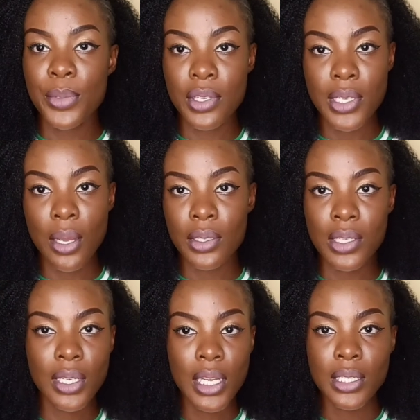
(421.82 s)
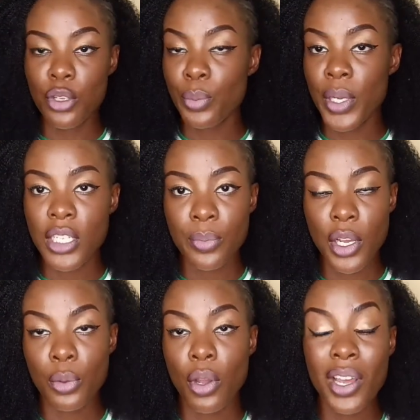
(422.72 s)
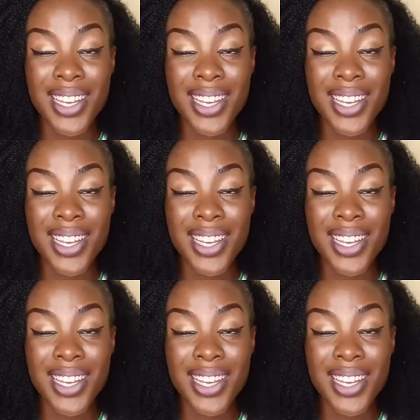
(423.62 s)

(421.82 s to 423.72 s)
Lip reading: to the Southeast and I documented my